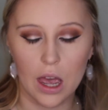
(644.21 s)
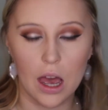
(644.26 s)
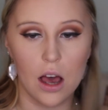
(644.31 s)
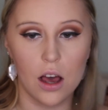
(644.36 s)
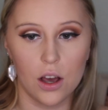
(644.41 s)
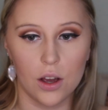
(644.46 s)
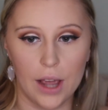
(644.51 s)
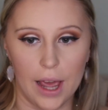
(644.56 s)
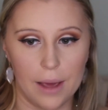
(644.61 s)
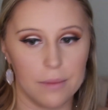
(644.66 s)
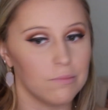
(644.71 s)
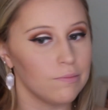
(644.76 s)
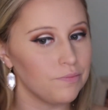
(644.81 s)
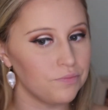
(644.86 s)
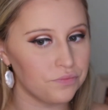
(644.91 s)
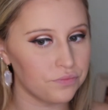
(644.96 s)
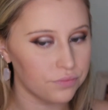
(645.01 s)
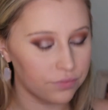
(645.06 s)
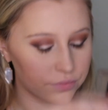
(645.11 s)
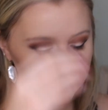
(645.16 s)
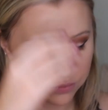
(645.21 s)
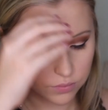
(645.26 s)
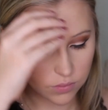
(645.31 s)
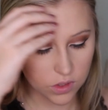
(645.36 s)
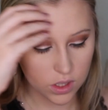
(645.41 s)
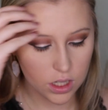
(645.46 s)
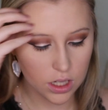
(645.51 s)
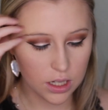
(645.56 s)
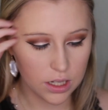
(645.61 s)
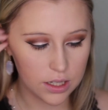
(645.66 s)
Okay,
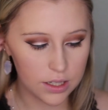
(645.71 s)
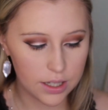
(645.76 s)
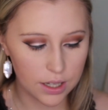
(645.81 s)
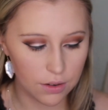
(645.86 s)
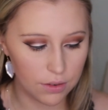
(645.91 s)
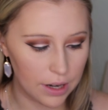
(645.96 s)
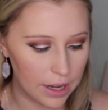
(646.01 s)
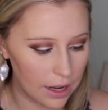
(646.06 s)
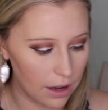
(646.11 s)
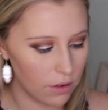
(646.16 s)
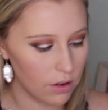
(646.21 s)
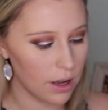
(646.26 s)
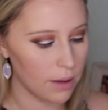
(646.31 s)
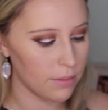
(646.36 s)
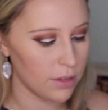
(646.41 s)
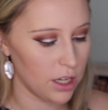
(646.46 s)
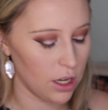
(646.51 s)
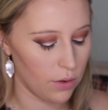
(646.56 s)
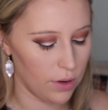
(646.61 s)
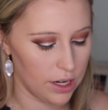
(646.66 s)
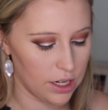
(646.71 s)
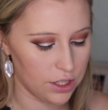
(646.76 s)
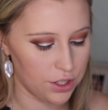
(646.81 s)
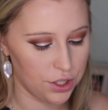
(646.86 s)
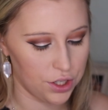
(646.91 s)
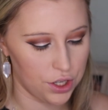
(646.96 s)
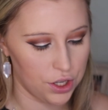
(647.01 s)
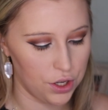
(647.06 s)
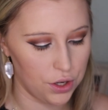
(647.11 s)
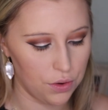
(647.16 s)
so now I'm going
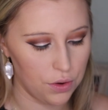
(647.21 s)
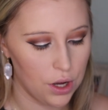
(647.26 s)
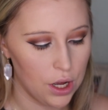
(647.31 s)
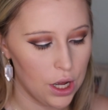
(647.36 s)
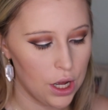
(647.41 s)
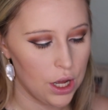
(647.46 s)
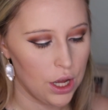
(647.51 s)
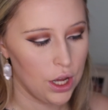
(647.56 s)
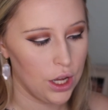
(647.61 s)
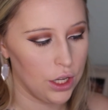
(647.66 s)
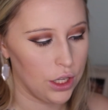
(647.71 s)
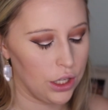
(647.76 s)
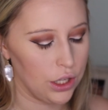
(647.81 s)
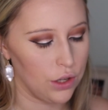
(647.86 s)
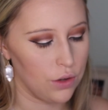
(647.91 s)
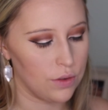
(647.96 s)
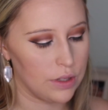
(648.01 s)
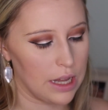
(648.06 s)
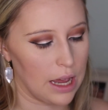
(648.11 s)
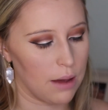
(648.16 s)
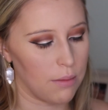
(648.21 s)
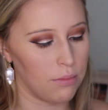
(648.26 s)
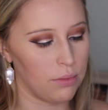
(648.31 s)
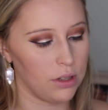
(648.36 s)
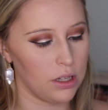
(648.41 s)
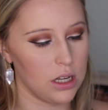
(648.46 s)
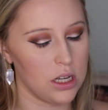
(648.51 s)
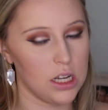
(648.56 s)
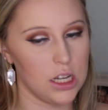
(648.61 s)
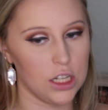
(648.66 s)
to use a
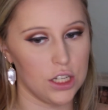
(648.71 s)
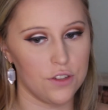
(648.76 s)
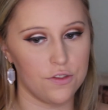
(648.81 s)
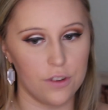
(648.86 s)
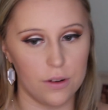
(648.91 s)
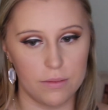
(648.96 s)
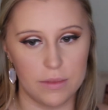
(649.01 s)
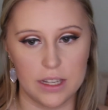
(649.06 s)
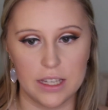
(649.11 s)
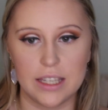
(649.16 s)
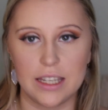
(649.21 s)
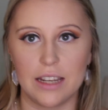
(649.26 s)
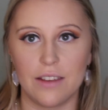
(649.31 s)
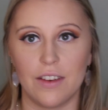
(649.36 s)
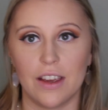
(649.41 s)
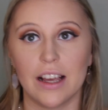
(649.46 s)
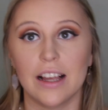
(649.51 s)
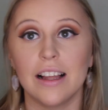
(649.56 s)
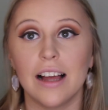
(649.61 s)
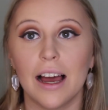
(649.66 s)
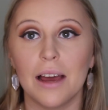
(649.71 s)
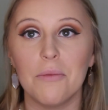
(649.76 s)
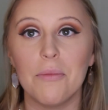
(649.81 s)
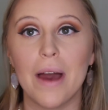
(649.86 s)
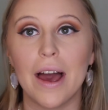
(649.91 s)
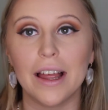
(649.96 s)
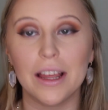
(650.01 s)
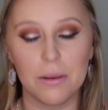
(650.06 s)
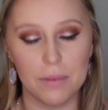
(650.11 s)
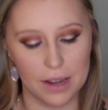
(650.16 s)
blush from the Stephen Klein
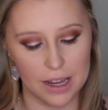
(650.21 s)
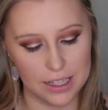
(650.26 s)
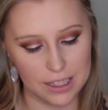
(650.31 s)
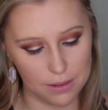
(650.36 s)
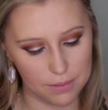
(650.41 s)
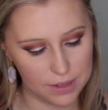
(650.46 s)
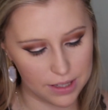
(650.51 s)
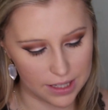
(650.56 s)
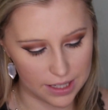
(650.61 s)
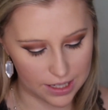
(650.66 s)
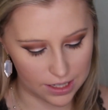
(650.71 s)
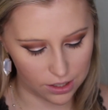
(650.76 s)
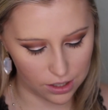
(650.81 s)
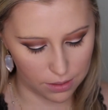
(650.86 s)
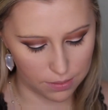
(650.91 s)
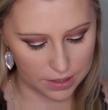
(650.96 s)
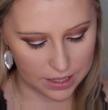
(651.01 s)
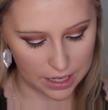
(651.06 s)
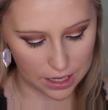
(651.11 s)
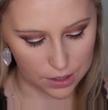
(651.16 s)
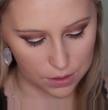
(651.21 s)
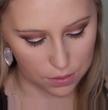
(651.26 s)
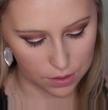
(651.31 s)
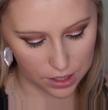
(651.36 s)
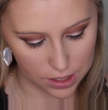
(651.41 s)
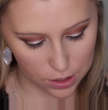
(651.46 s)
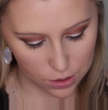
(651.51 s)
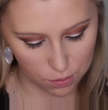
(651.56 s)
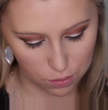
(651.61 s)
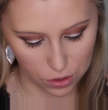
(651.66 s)
palette because I'm still obsessed with
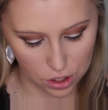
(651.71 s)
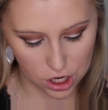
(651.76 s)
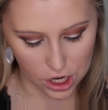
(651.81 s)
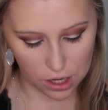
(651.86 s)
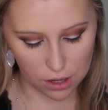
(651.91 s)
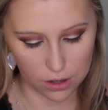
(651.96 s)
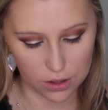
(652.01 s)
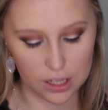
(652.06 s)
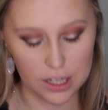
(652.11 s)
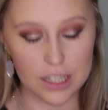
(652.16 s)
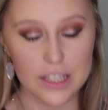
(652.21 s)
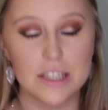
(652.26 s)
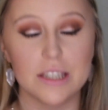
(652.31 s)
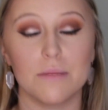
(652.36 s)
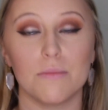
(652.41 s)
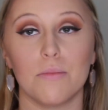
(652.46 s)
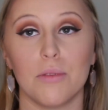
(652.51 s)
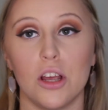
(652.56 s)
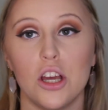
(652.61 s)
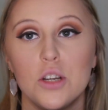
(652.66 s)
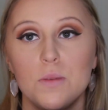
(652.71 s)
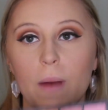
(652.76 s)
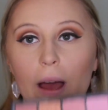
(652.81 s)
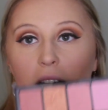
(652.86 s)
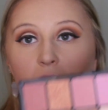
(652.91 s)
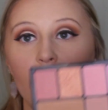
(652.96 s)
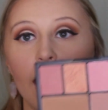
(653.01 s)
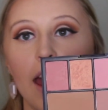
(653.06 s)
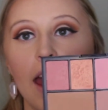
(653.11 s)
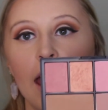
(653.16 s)
this blush
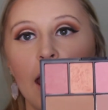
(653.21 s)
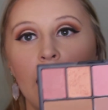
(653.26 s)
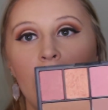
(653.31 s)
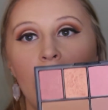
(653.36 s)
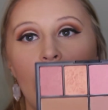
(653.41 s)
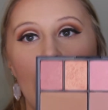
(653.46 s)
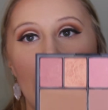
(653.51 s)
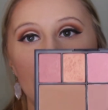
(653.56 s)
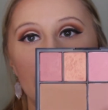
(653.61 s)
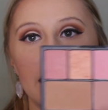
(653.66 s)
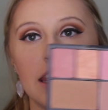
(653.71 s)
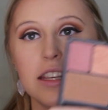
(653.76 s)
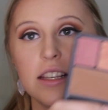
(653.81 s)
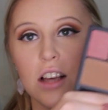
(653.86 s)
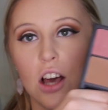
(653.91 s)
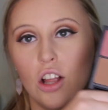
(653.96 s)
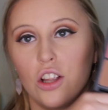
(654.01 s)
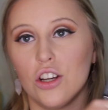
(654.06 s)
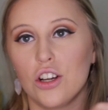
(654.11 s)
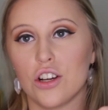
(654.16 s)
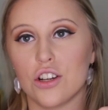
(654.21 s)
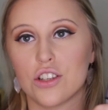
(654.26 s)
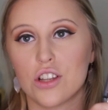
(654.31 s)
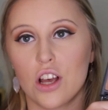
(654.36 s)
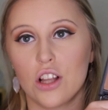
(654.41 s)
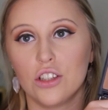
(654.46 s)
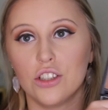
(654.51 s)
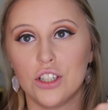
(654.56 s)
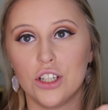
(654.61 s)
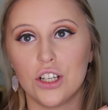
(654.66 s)
palette. And these colors
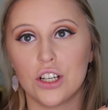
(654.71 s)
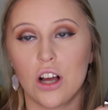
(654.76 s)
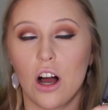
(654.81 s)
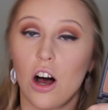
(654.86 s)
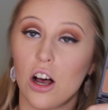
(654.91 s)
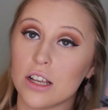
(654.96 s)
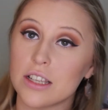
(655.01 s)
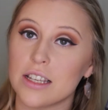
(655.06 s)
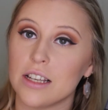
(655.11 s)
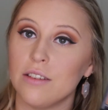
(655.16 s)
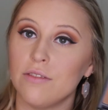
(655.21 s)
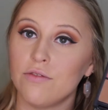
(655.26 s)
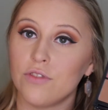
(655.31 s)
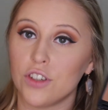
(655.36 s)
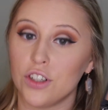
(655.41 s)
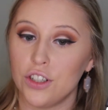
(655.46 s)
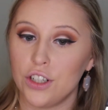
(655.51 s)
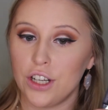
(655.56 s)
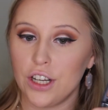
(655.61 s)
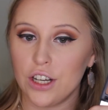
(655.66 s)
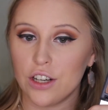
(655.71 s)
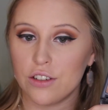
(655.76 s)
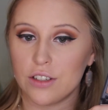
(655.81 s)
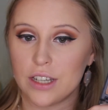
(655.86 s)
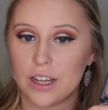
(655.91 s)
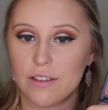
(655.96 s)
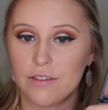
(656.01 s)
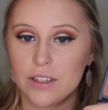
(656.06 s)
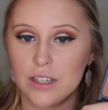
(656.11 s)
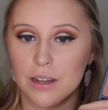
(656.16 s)
look awesome for New
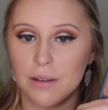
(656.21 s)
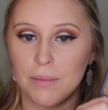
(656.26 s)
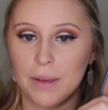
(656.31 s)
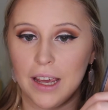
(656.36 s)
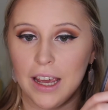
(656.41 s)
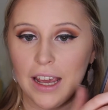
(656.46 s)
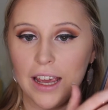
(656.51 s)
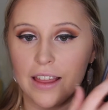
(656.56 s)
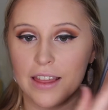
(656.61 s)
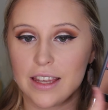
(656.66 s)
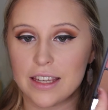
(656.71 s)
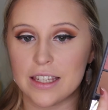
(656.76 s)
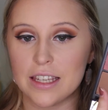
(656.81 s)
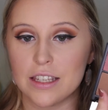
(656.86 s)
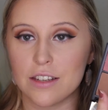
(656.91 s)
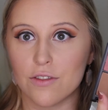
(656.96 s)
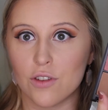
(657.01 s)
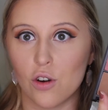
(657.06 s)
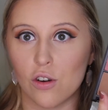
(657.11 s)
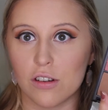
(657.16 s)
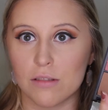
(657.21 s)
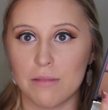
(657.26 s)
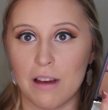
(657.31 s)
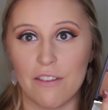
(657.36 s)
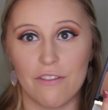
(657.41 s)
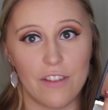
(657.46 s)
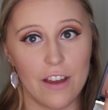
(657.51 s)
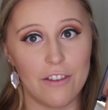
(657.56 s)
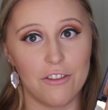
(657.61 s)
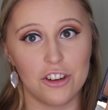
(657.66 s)
Year's Eve to me. This is of course
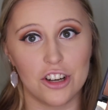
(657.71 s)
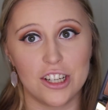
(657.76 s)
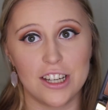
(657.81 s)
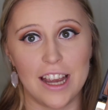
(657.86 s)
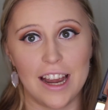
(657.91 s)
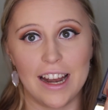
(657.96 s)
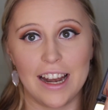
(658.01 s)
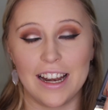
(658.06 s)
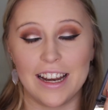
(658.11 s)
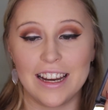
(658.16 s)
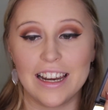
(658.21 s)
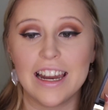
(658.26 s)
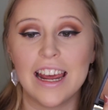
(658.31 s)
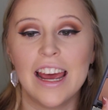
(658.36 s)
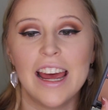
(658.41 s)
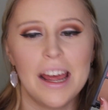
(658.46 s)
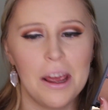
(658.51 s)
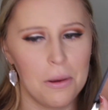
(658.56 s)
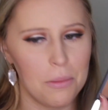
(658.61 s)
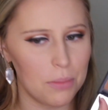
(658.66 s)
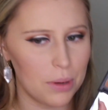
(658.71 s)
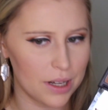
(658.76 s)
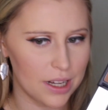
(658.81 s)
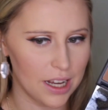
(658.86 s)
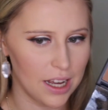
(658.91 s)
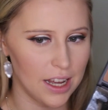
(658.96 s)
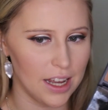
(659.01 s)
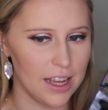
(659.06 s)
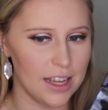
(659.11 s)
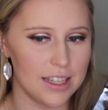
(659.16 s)
my favorite shade
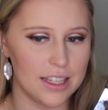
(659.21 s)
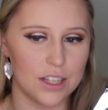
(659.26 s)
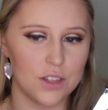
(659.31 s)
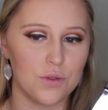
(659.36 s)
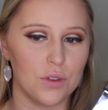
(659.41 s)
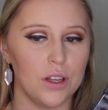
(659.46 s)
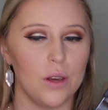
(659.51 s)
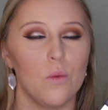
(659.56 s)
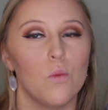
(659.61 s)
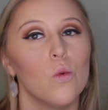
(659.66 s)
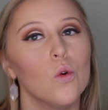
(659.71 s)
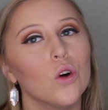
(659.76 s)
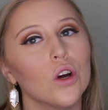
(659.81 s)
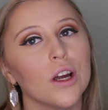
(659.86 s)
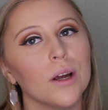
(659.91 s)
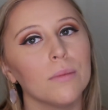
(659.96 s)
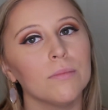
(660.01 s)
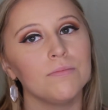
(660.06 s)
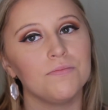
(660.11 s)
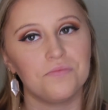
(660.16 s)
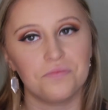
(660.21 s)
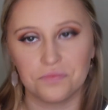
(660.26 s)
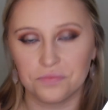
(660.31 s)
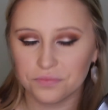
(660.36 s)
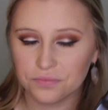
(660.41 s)
because it's really warm